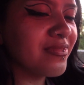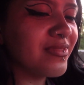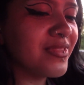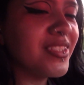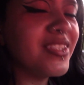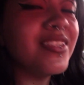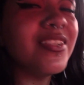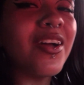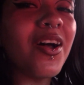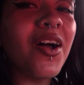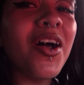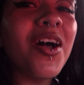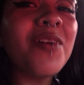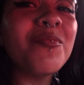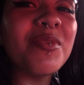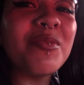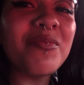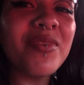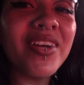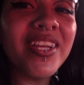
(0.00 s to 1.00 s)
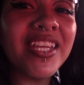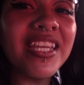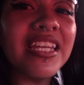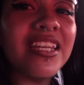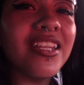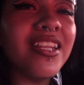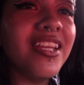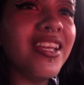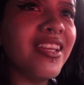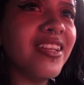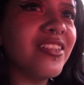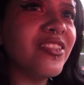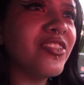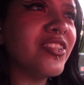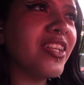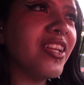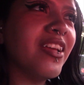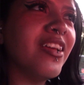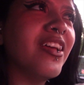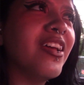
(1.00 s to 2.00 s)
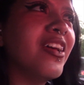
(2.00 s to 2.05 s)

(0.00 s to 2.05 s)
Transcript: Stop, I'm all giddy and shit.